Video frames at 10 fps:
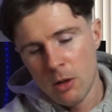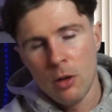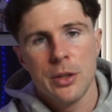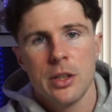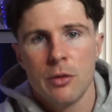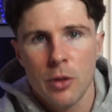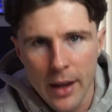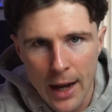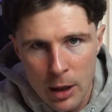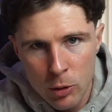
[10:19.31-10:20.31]
Obviously you've got
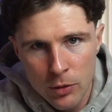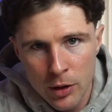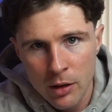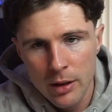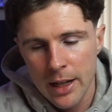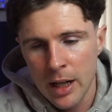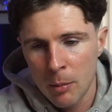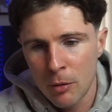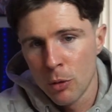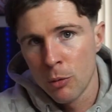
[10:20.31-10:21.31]
the hangover.
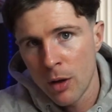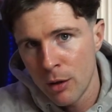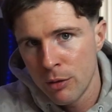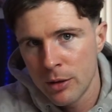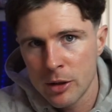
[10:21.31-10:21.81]
If you're rough,